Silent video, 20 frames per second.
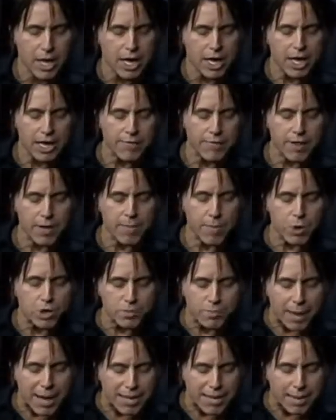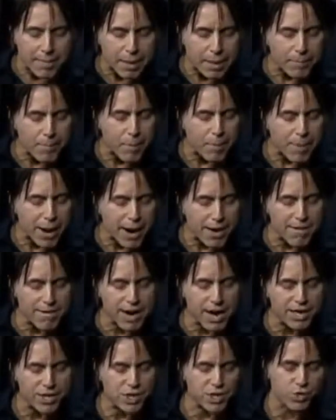Even the most pandemic-prepared
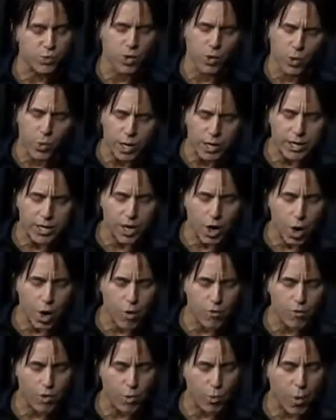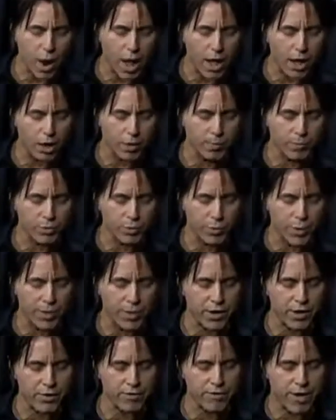nations were quickly overwhelmed when
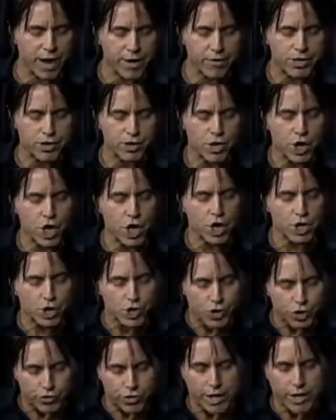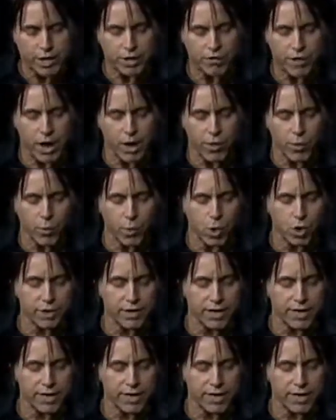the virus streaked around the world,